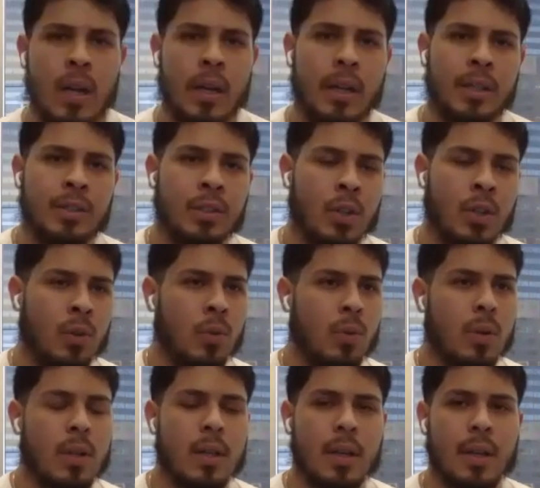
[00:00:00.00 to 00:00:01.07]
and
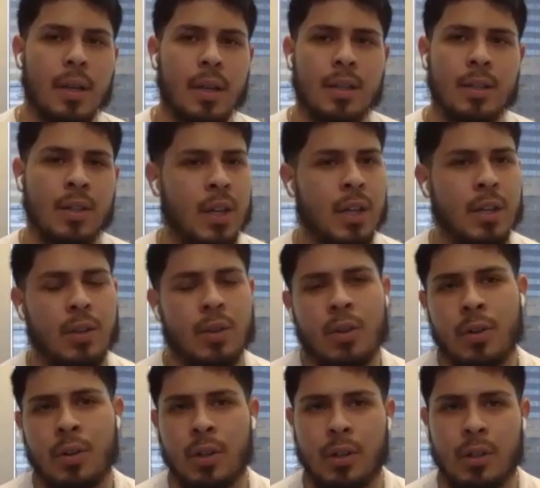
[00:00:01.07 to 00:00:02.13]
so say you know
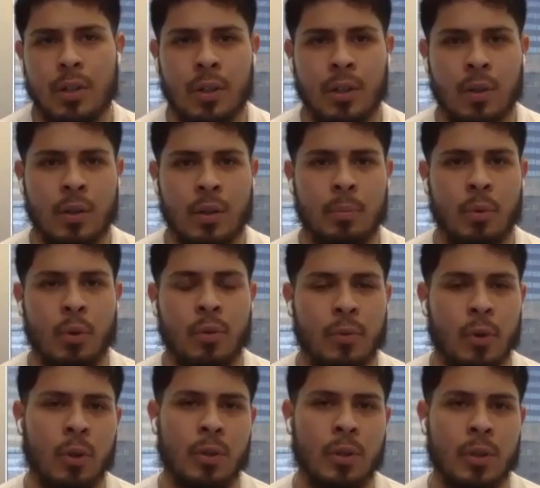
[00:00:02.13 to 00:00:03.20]
y- your
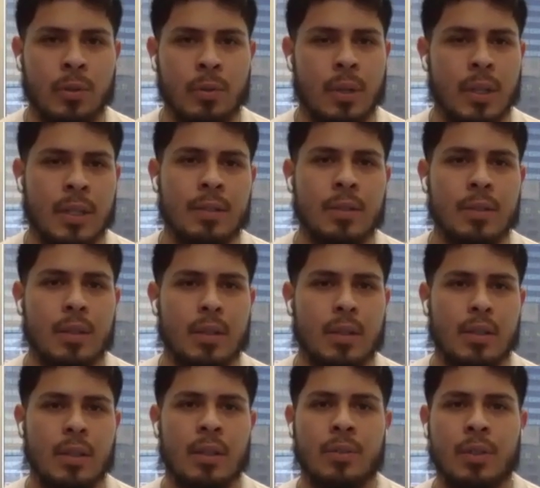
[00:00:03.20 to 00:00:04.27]
portfolio is
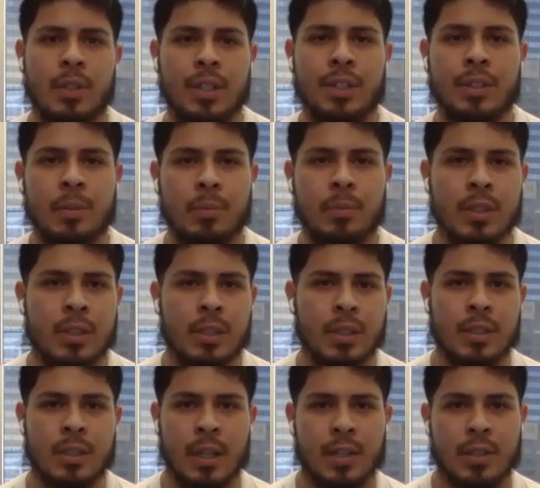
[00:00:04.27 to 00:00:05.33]
you know seeing some
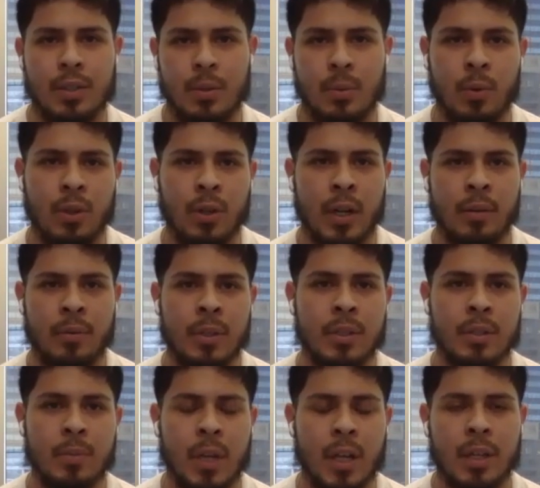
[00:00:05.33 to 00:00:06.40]
success, we're having
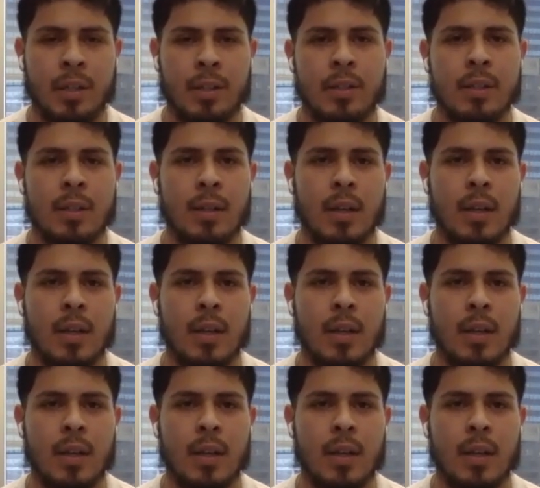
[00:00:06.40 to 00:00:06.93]
some gains.